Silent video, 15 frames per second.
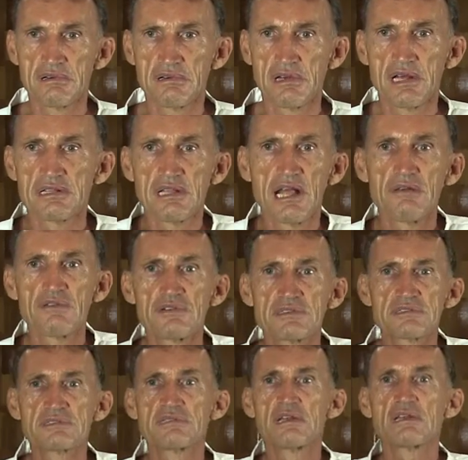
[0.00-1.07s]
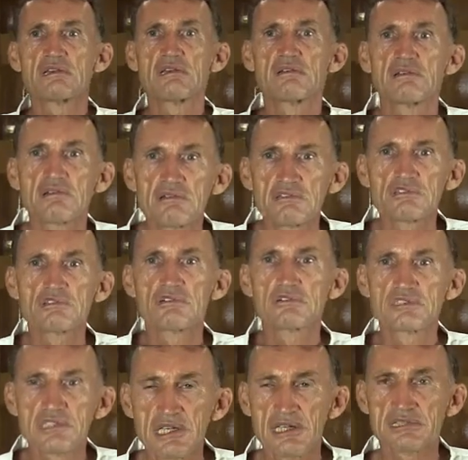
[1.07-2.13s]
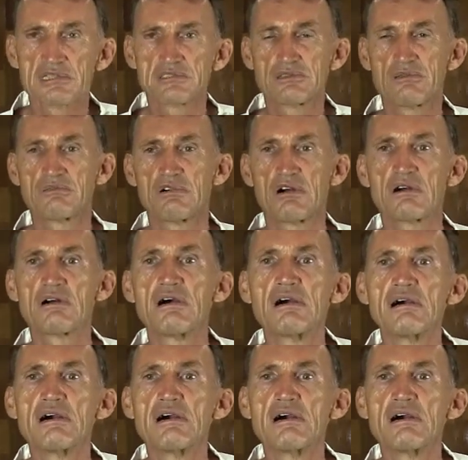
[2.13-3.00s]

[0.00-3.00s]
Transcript: And everything should change tomorrow.